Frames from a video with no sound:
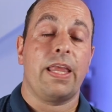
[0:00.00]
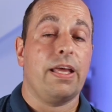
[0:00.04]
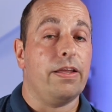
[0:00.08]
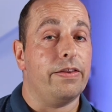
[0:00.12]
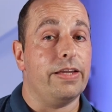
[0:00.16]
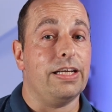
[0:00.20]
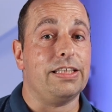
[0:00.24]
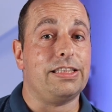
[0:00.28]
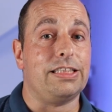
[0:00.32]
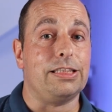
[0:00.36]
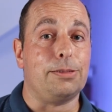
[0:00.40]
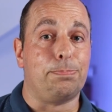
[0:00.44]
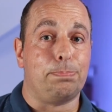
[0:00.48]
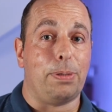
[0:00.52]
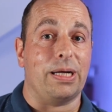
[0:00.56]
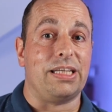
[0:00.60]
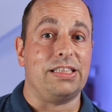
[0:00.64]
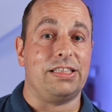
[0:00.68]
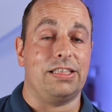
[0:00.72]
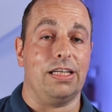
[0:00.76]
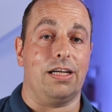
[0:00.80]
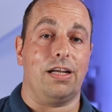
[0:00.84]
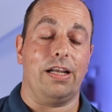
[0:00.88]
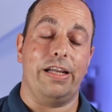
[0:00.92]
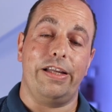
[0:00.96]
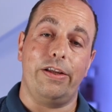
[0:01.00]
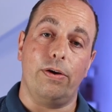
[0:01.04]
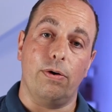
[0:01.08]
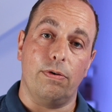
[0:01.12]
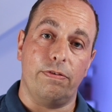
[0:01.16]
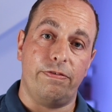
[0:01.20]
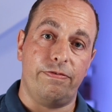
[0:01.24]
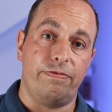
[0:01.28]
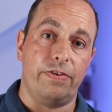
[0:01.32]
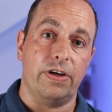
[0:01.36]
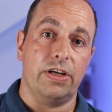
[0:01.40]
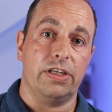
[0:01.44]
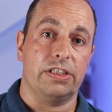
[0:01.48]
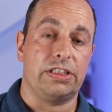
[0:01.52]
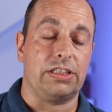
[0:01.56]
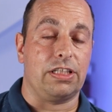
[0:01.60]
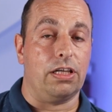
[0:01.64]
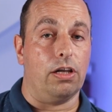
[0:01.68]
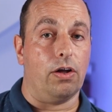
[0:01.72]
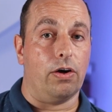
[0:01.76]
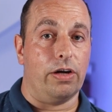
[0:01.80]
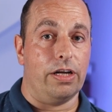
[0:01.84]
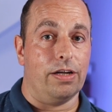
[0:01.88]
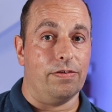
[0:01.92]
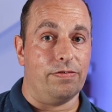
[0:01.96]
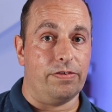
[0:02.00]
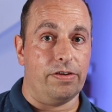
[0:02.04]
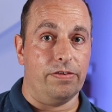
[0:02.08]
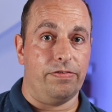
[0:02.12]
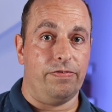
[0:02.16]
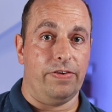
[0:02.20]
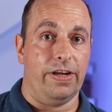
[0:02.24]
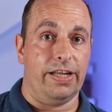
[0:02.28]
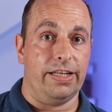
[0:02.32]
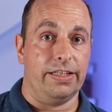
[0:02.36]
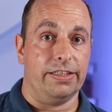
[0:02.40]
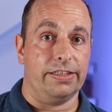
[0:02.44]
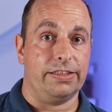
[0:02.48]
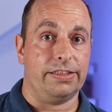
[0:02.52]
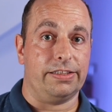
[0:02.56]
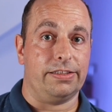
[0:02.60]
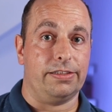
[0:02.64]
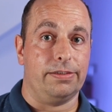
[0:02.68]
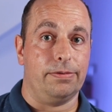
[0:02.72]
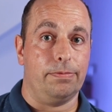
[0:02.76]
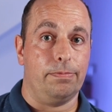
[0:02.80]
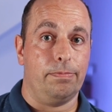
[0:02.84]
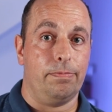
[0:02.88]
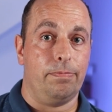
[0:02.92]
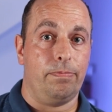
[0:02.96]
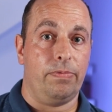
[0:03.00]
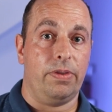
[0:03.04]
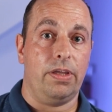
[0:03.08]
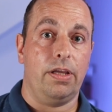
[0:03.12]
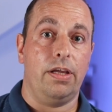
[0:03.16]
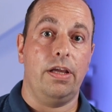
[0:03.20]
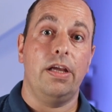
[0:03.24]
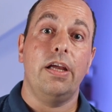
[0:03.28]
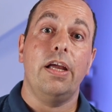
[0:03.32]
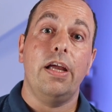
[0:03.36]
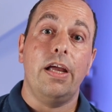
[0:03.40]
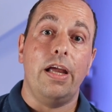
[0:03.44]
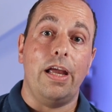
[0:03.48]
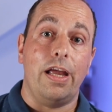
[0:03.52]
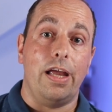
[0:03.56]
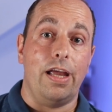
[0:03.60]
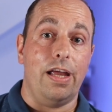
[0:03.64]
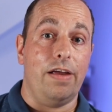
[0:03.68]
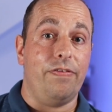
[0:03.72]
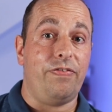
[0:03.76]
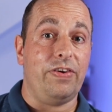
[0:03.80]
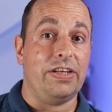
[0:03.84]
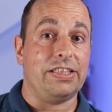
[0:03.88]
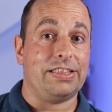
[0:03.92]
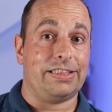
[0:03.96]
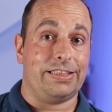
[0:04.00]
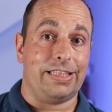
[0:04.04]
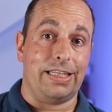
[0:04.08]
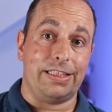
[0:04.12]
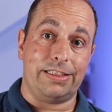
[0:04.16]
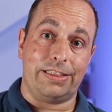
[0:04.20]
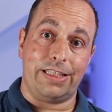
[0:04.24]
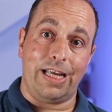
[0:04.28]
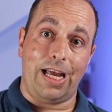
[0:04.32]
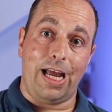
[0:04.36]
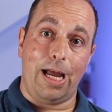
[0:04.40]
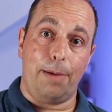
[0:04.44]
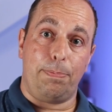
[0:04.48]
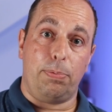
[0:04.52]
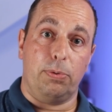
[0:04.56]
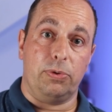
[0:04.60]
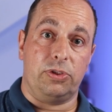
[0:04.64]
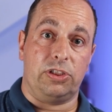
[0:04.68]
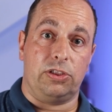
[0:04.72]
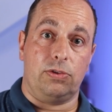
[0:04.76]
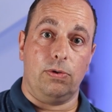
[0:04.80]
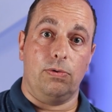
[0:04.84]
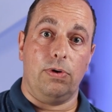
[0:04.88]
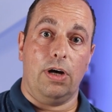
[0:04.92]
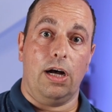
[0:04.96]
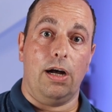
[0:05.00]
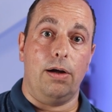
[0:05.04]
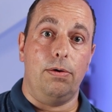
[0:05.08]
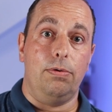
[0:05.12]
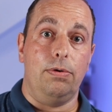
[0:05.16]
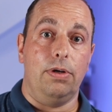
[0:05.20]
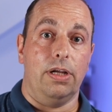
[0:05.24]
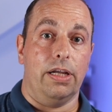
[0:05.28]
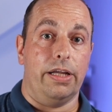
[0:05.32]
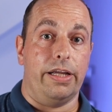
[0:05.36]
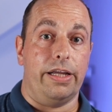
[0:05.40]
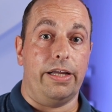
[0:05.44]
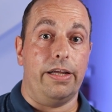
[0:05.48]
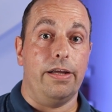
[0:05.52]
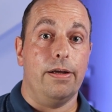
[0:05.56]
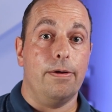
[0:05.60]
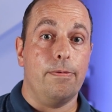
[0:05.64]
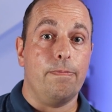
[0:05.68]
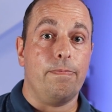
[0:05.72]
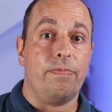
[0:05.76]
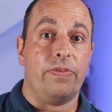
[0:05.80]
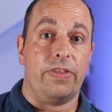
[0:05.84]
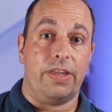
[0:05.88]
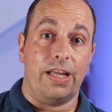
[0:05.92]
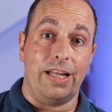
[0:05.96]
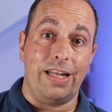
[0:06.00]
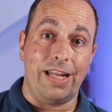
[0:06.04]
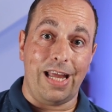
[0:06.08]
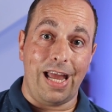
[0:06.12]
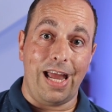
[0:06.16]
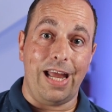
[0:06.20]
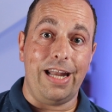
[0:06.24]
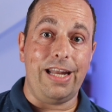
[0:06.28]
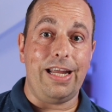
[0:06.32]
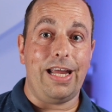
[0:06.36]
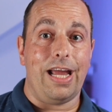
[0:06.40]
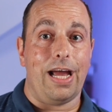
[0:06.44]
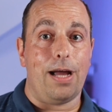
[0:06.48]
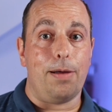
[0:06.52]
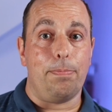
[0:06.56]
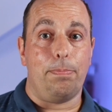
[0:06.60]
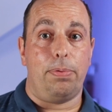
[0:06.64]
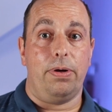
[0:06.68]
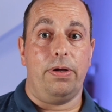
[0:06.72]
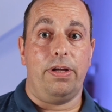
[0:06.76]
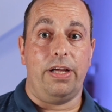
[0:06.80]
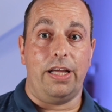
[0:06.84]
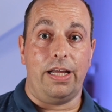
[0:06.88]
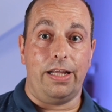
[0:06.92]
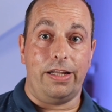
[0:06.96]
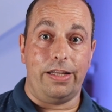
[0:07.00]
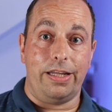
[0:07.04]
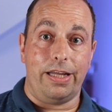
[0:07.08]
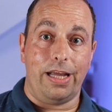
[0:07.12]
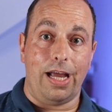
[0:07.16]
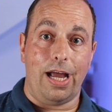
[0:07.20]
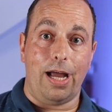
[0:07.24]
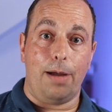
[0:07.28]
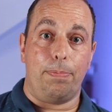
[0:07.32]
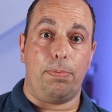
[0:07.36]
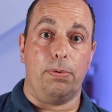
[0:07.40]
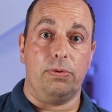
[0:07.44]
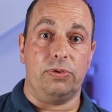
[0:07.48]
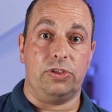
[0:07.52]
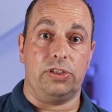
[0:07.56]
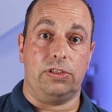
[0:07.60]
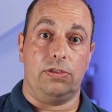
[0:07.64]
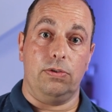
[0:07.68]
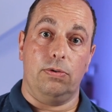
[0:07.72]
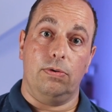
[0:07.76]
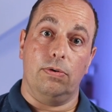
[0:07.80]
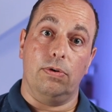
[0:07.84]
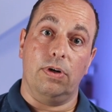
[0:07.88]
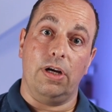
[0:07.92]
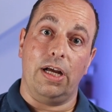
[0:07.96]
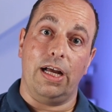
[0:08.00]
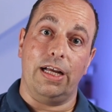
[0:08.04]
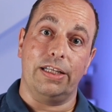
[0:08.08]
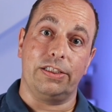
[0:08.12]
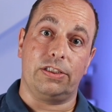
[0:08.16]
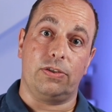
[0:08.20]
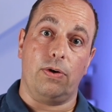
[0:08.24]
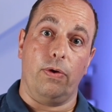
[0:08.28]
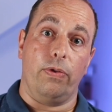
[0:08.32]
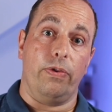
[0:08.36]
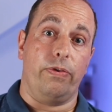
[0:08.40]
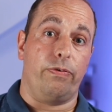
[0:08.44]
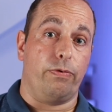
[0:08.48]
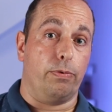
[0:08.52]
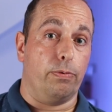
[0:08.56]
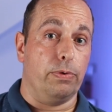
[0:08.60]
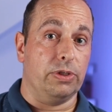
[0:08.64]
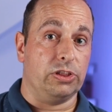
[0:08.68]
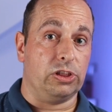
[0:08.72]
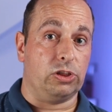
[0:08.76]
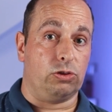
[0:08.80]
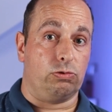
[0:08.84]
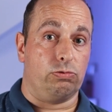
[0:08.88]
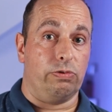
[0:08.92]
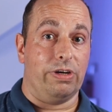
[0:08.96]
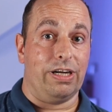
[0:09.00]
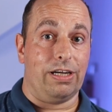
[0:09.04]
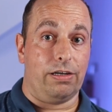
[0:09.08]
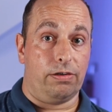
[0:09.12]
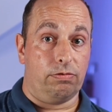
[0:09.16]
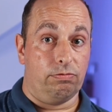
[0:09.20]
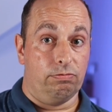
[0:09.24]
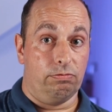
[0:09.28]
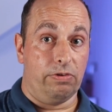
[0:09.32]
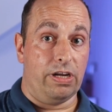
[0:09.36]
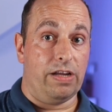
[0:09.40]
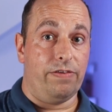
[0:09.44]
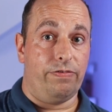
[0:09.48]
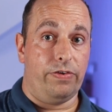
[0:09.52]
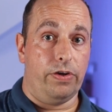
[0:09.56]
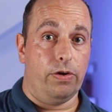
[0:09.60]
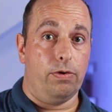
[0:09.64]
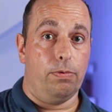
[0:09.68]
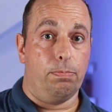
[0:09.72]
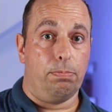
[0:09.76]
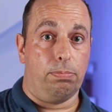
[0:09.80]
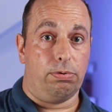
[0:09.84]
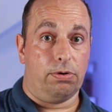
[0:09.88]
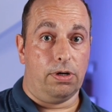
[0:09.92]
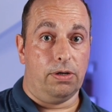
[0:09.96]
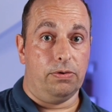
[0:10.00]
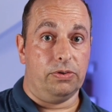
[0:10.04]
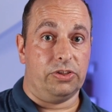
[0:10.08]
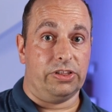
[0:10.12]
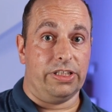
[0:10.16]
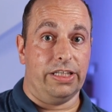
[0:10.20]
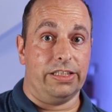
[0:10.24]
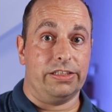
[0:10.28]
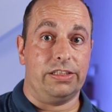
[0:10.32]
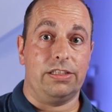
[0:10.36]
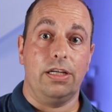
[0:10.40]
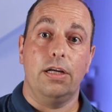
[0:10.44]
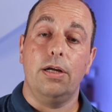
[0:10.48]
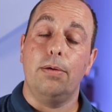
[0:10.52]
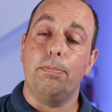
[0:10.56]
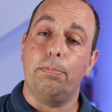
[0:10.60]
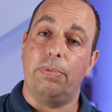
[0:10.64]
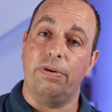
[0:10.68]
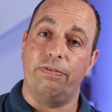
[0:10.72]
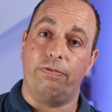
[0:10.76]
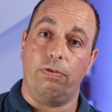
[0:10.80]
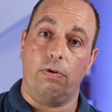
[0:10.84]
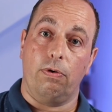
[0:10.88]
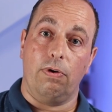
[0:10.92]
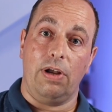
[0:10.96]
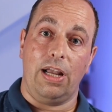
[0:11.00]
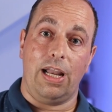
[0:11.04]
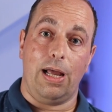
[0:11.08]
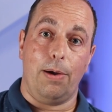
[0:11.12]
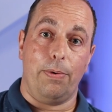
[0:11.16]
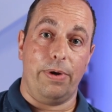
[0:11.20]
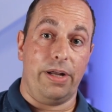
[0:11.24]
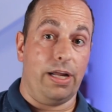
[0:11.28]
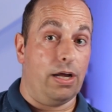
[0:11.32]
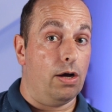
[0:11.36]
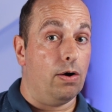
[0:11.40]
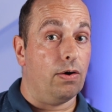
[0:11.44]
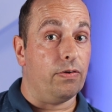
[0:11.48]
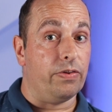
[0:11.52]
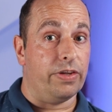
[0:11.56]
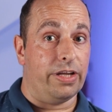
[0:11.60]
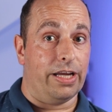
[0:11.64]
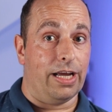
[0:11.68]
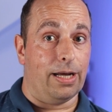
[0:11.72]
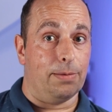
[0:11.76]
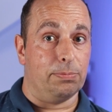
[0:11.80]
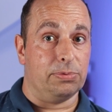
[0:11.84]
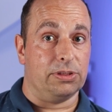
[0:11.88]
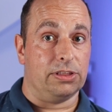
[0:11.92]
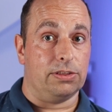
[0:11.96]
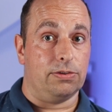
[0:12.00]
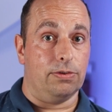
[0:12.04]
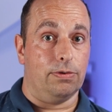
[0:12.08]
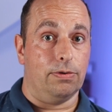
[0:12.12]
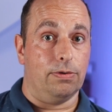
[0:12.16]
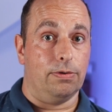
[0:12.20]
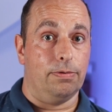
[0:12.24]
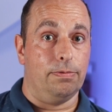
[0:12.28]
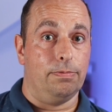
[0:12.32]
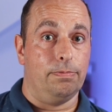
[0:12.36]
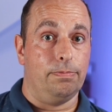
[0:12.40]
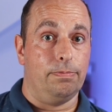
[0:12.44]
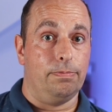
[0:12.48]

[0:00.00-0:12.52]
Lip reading: This is basically your first line of defense. If it's set to Apple Store only, then any app in the Apple Store has gone through a strict review process before allowing it on the App Store.